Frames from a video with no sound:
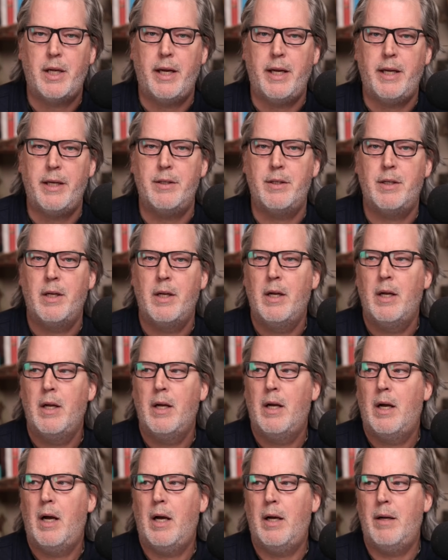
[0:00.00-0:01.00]
and
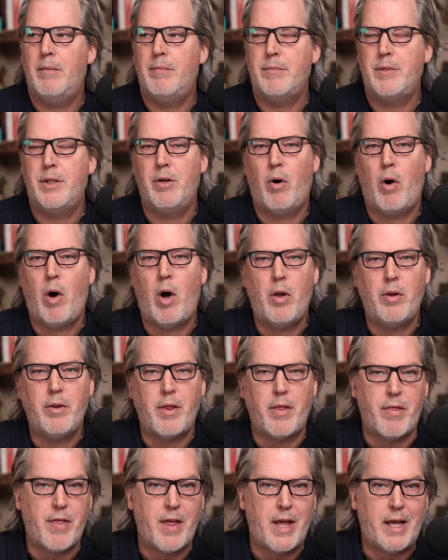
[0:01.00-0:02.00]
all the
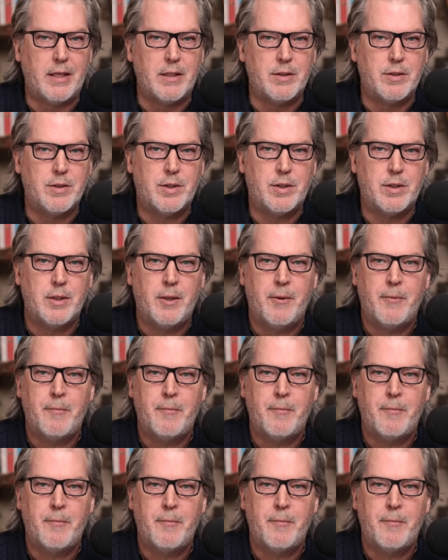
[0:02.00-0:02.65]
things.